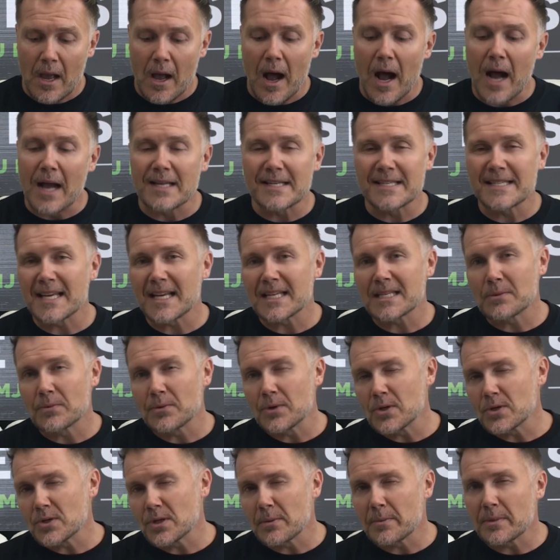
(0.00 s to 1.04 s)
Onsets are
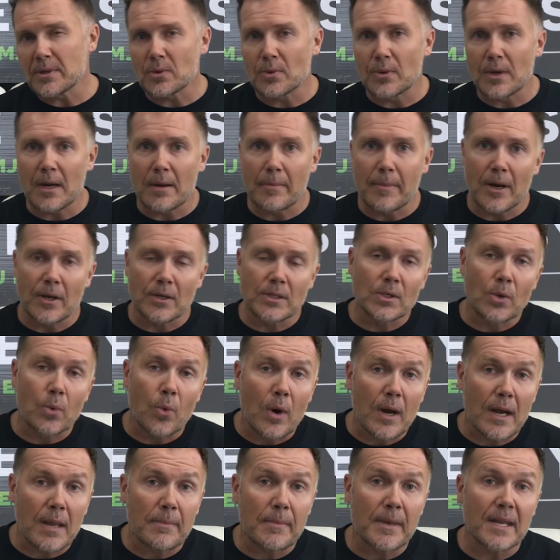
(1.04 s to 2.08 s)
usually between about
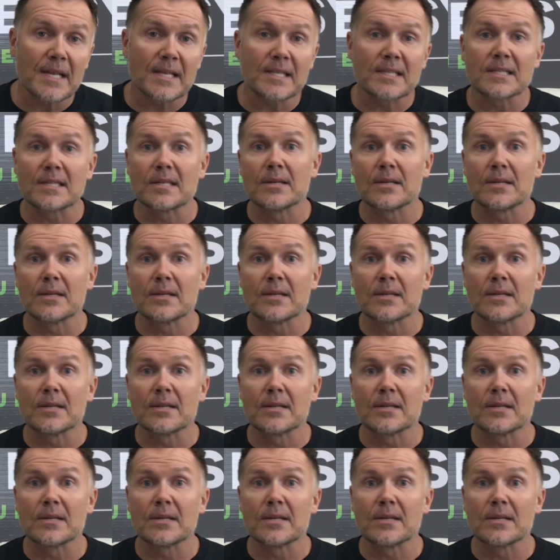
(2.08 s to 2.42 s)
20 minutes